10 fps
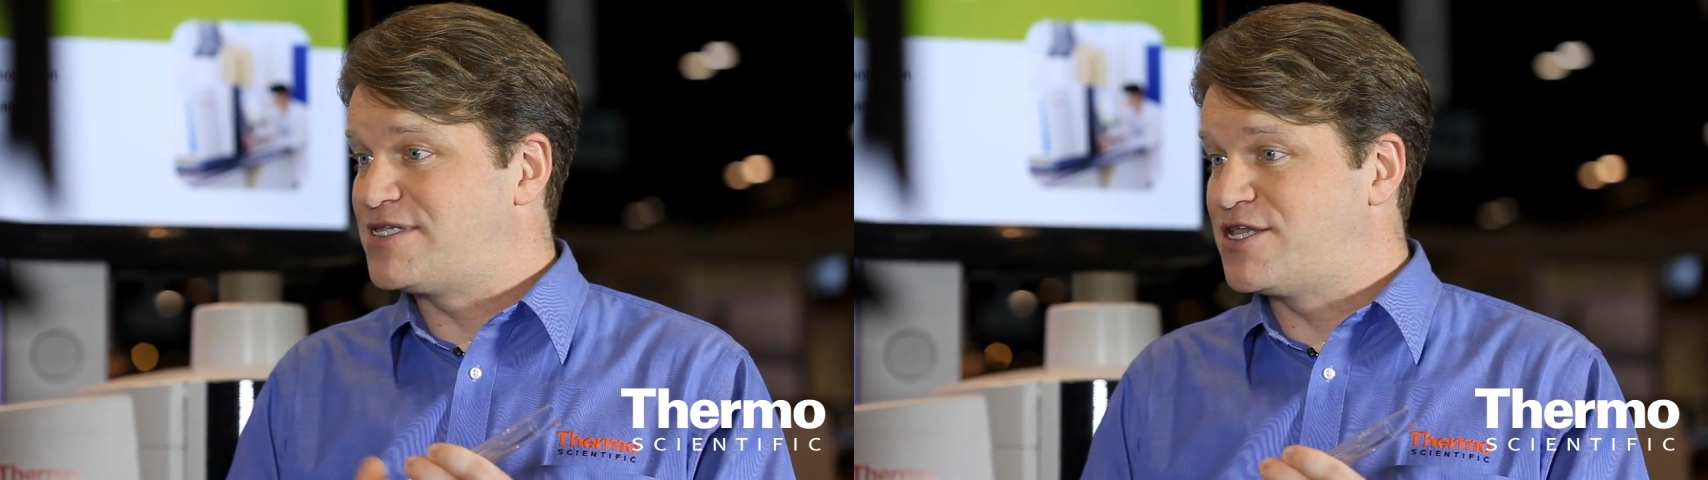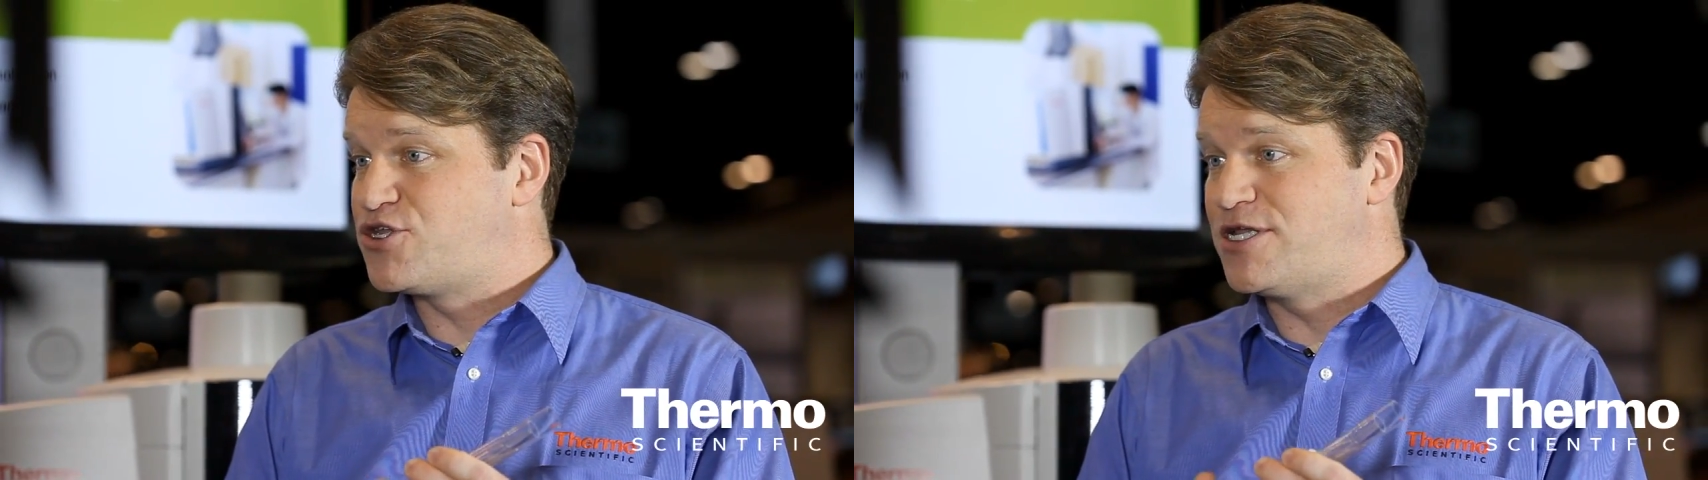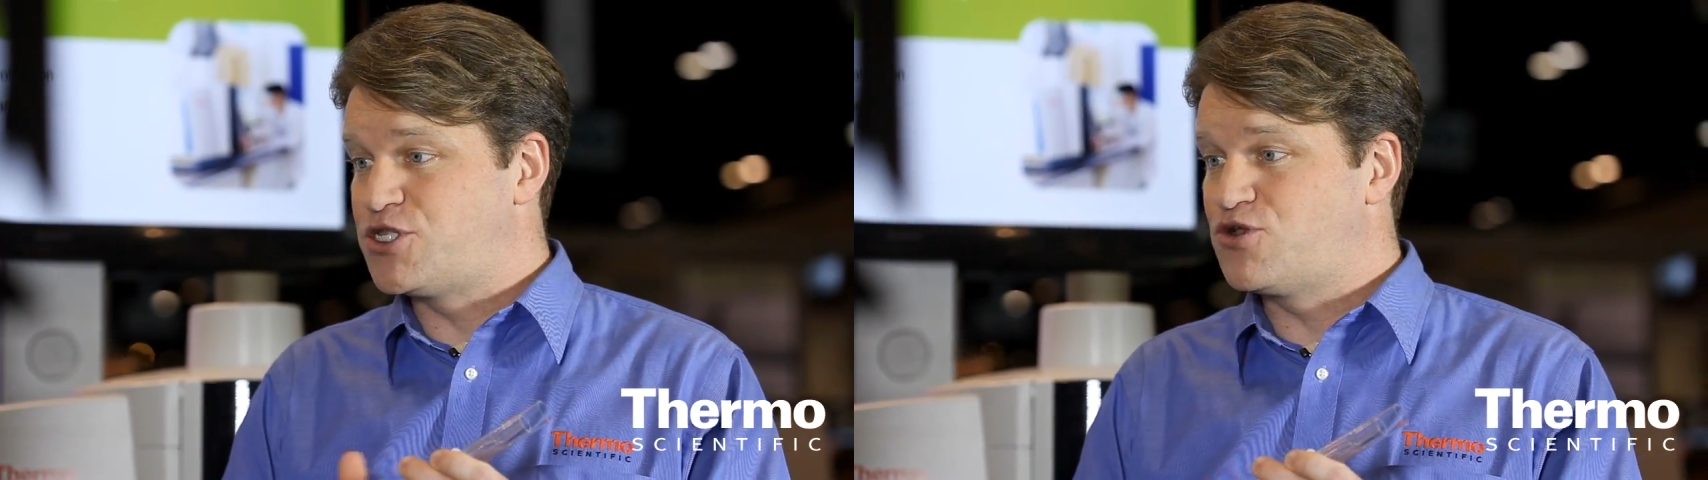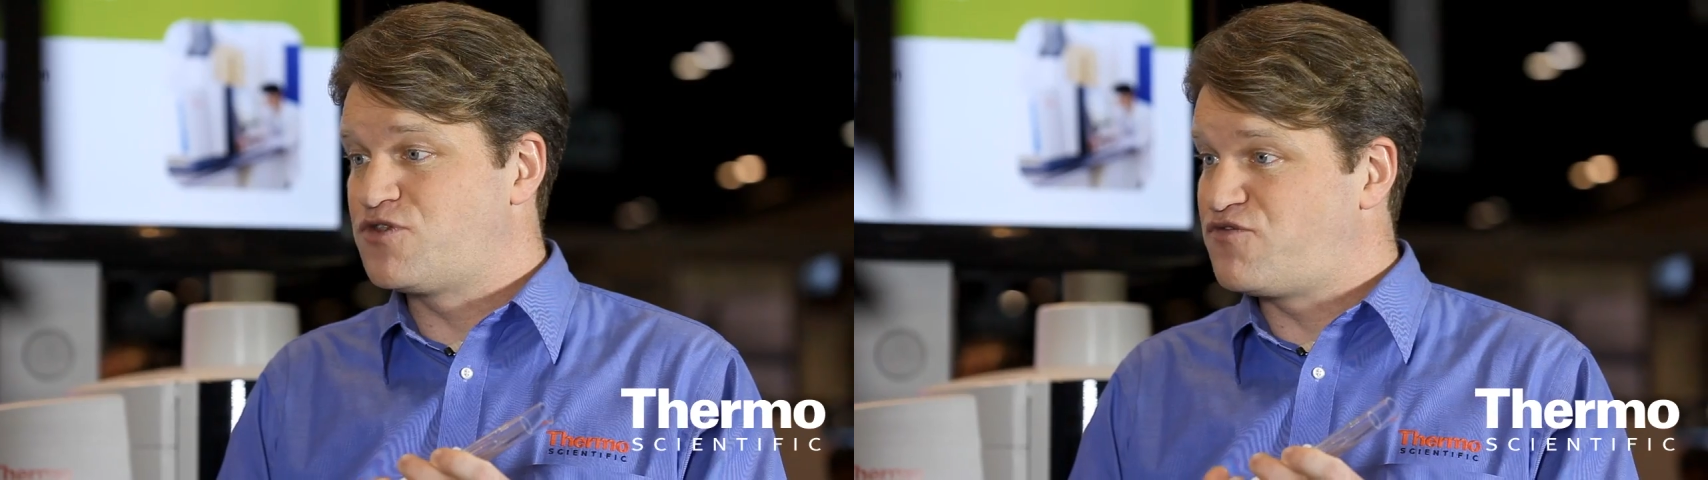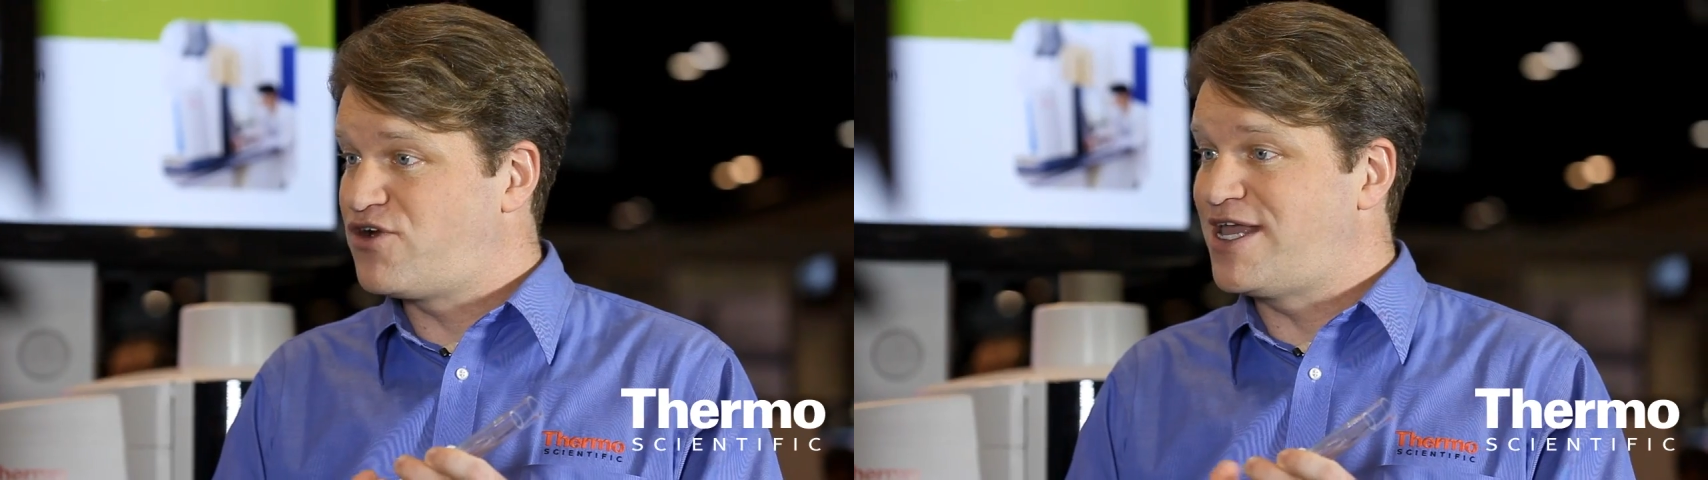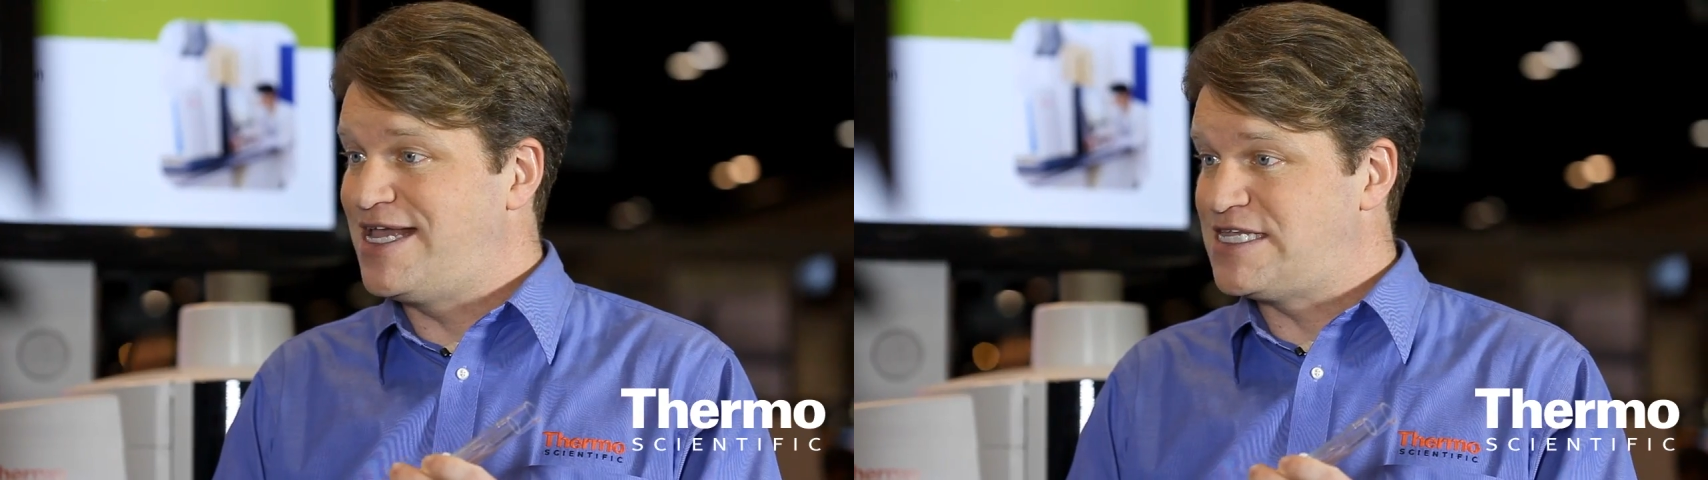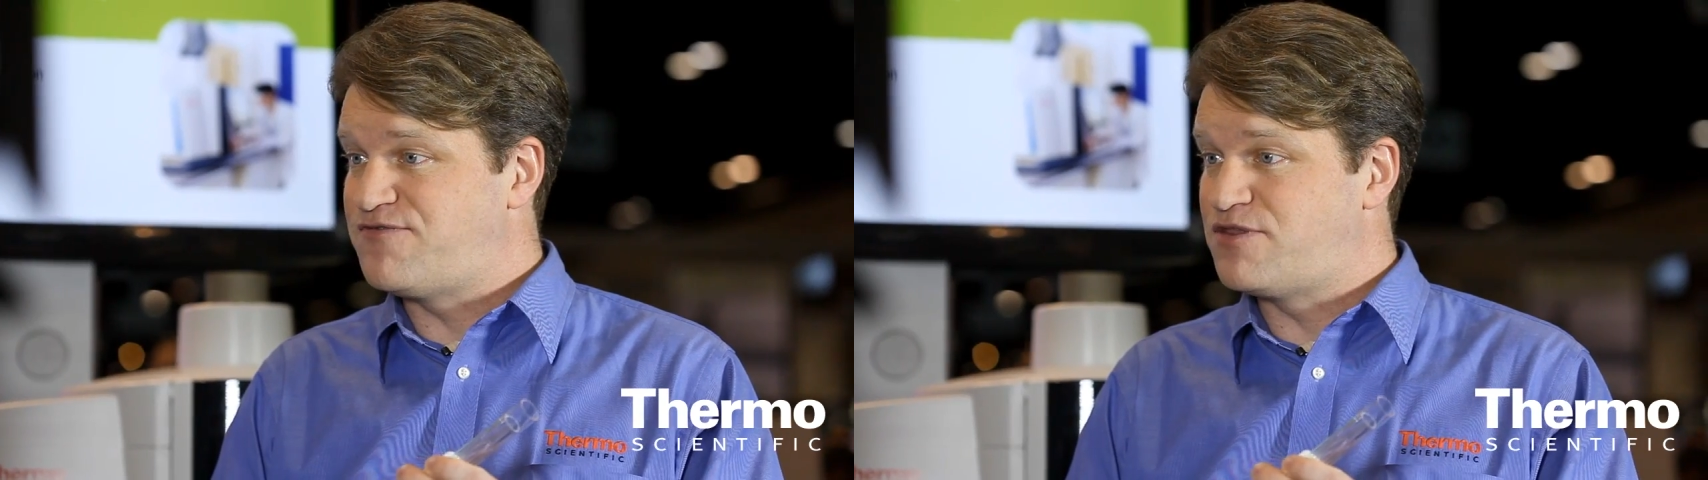essentially, so it's very easy